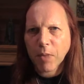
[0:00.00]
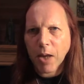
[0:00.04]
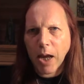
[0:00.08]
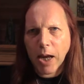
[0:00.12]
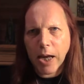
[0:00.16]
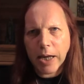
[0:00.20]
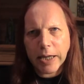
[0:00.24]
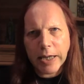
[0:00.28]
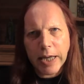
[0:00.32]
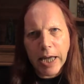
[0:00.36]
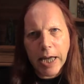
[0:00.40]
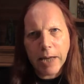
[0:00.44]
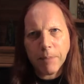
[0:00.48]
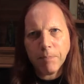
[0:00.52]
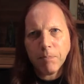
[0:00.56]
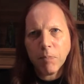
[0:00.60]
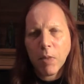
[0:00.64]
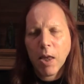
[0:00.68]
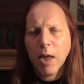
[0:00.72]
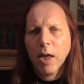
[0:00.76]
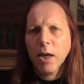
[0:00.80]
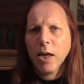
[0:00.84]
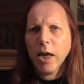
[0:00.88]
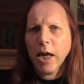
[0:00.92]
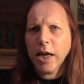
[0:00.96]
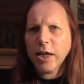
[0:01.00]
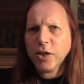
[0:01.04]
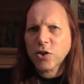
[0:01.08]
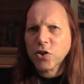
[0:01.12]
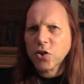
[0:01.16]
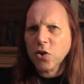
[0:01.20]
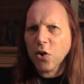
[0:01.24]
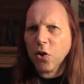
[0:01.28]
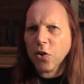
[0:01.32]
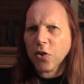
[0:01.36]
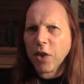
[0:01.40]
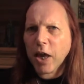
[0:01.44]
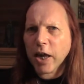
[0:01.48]
Again, it's
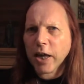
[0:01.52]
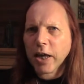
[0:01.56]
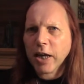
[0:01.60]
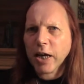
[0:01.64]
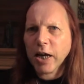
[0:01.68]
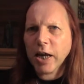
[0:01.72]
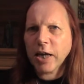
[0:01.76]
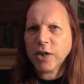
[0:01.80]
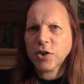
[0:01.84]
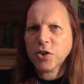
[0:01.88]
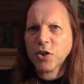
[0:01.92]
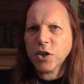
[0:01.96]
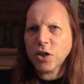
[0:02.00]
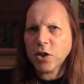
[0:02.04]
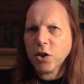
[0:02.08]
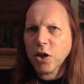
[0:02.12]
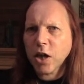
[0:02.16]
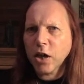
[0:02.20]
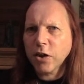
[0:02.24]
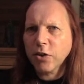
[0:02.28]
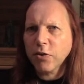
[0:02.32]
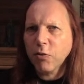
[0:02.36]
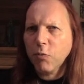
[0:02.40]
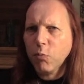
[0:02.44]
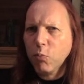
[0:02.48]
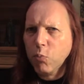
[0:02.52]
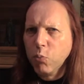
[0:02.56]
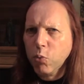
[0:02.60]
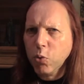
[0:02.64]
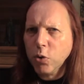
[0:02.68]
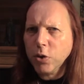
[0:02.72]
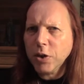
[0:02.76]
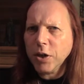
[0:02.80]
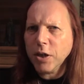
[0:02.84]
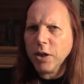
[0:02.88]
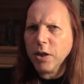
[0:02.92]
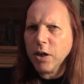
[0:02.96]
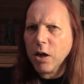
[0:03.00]
got that classic kind of
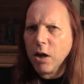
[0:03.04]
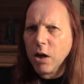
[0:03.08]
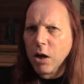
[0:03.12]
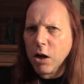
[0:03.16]
woody,